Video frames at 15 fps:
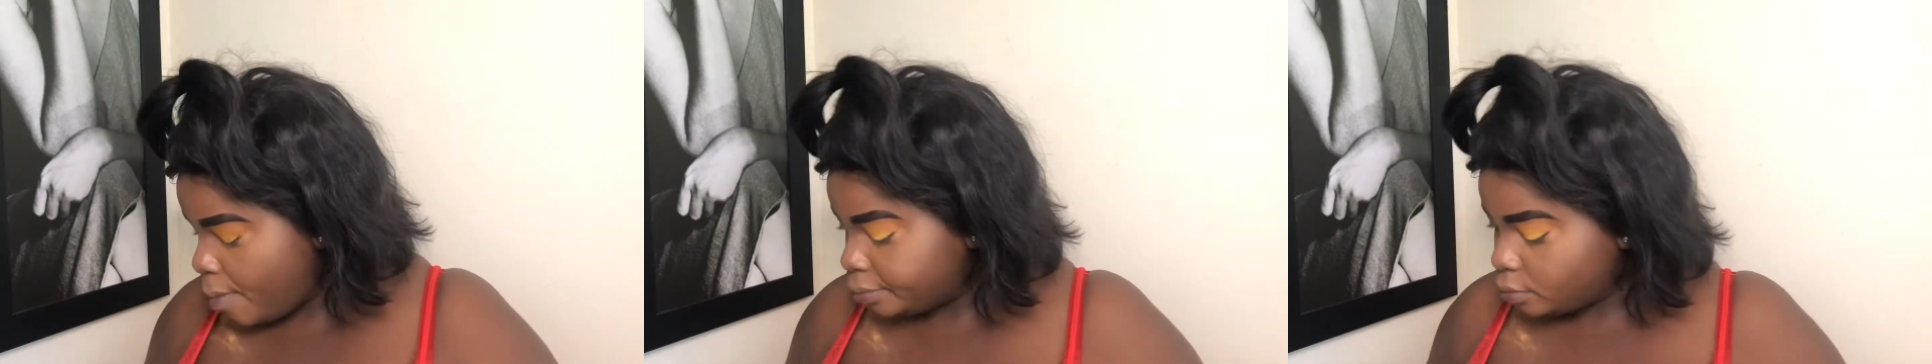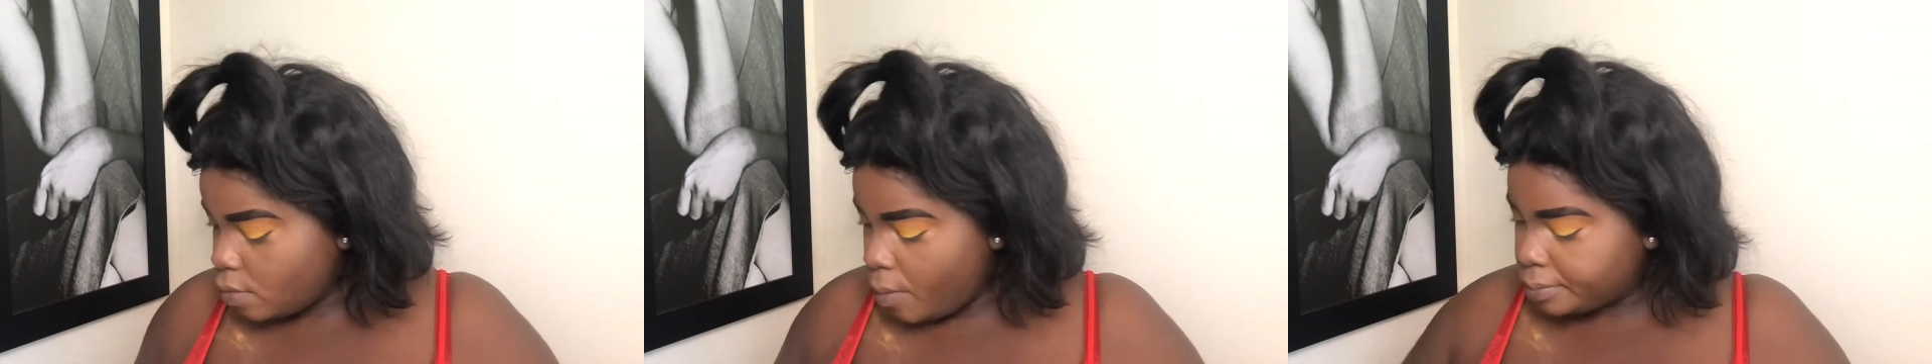
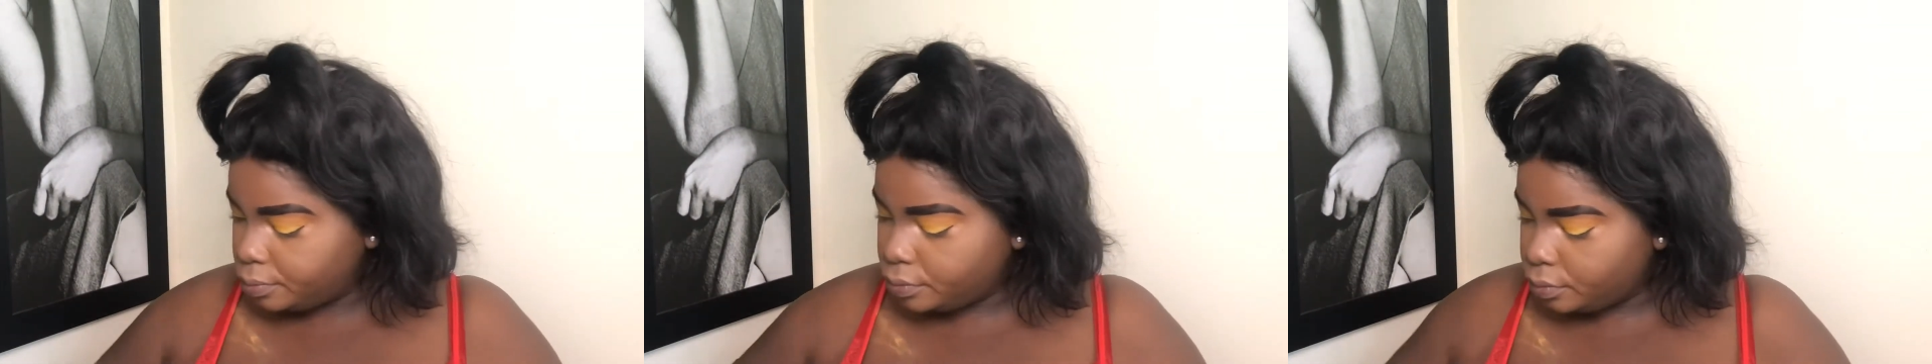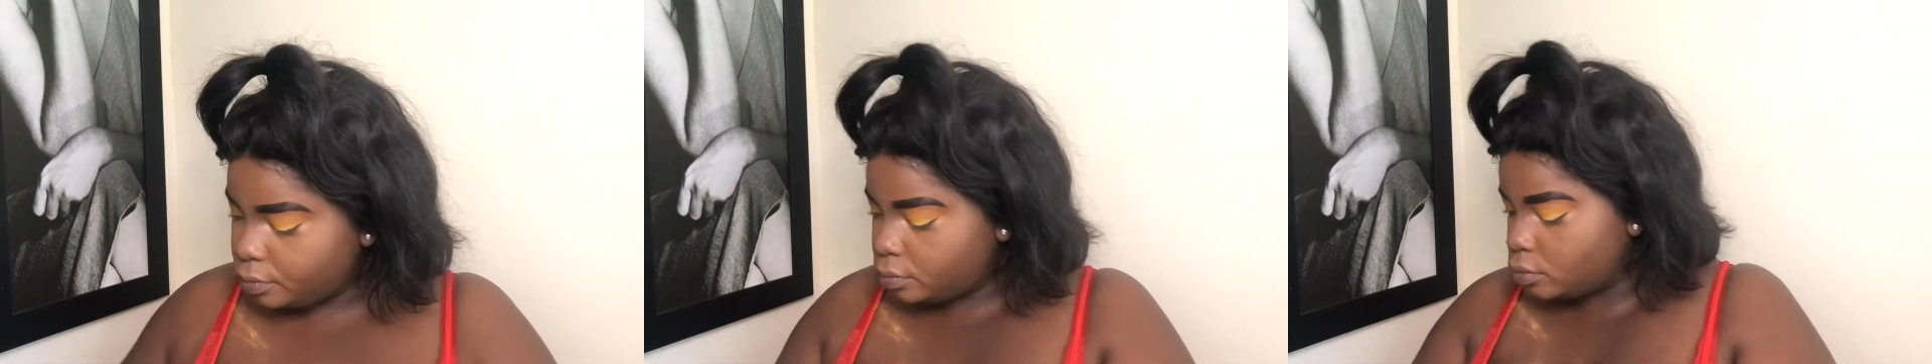And it
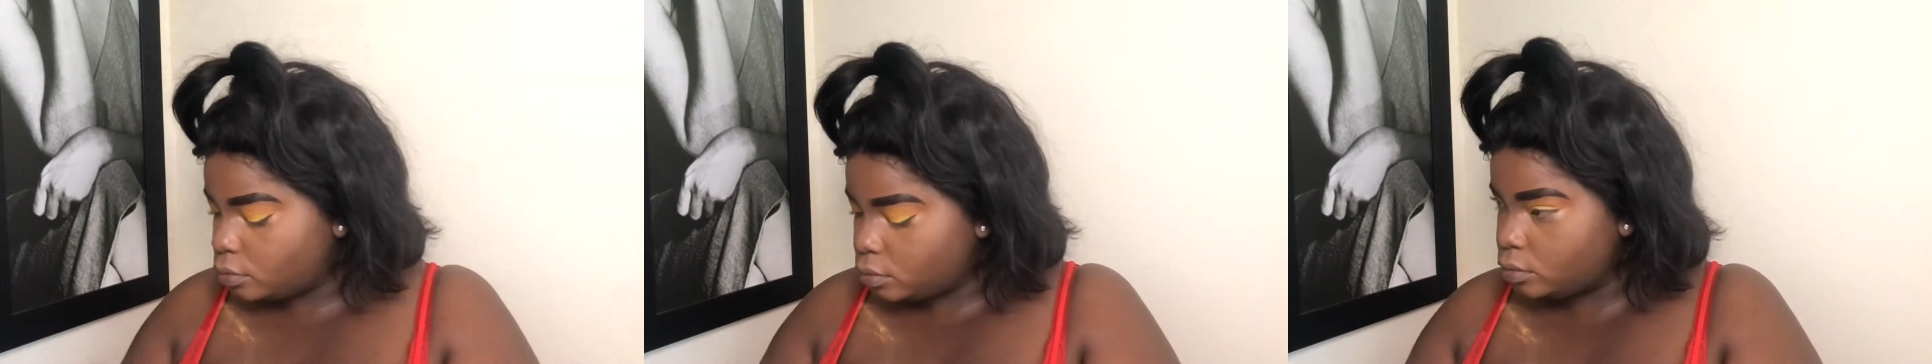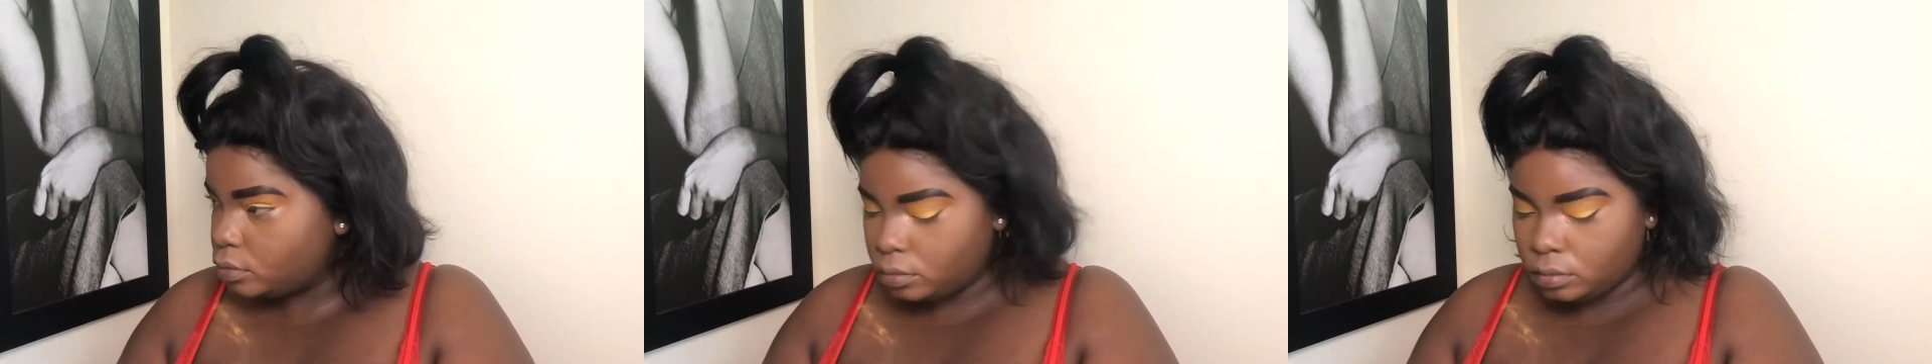gets me
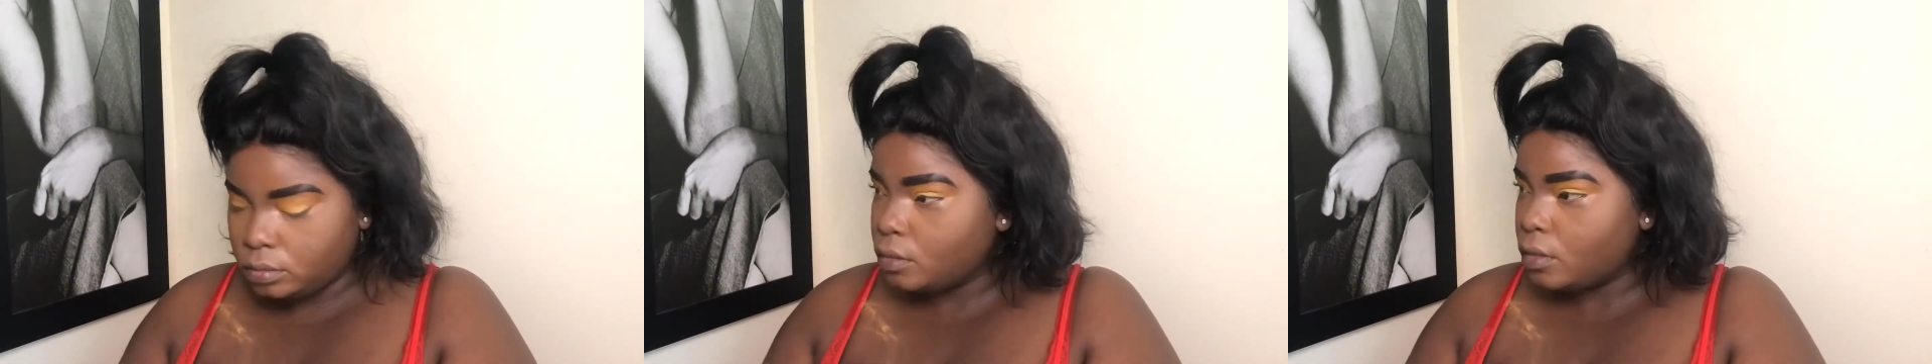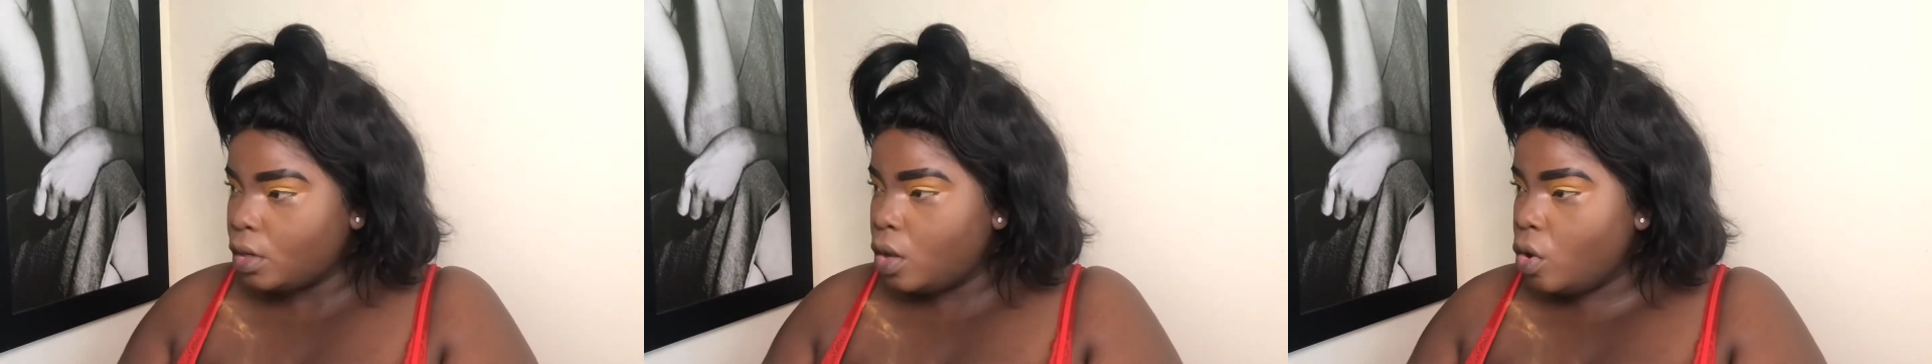all
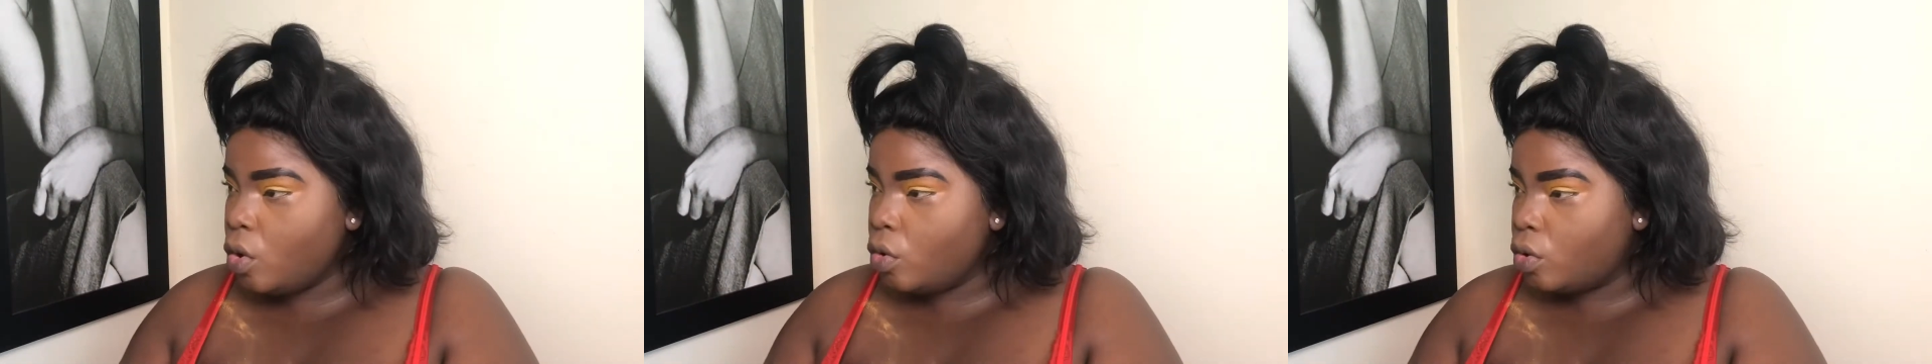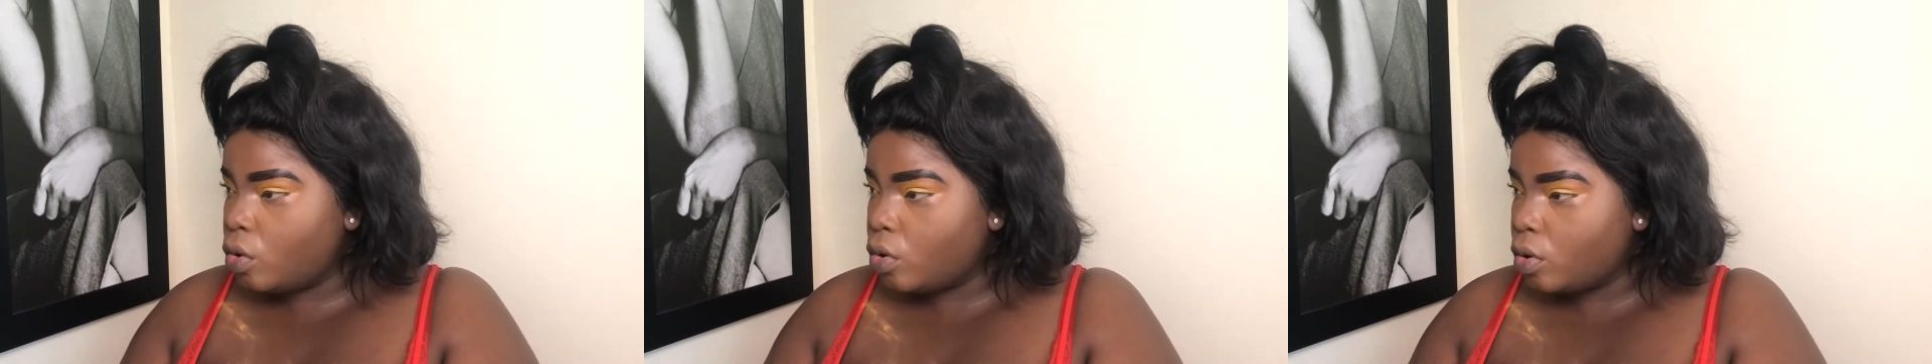
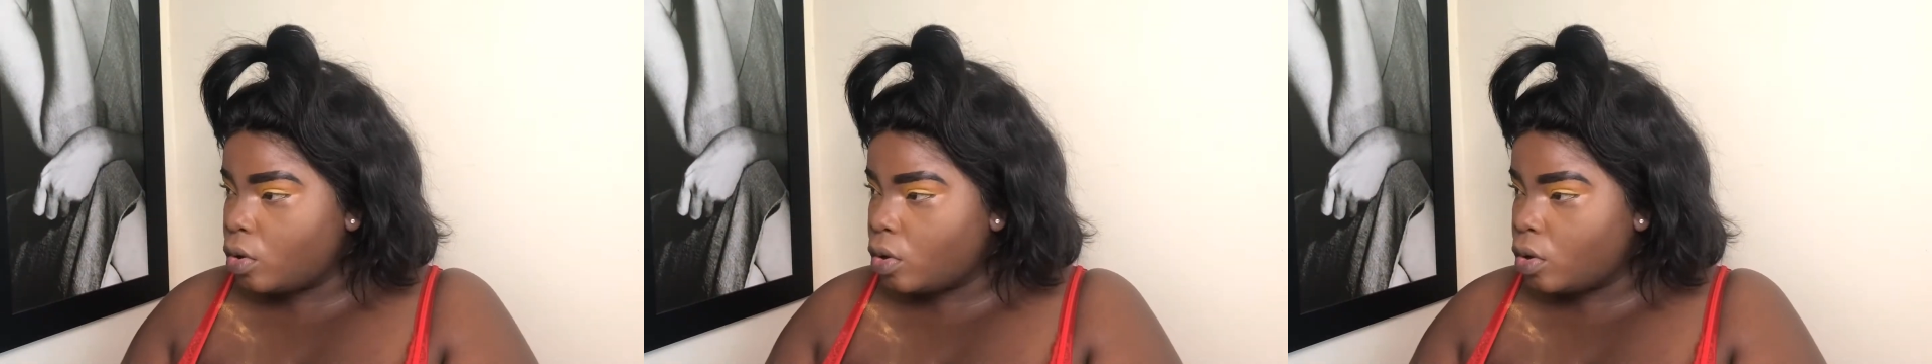excited. Like,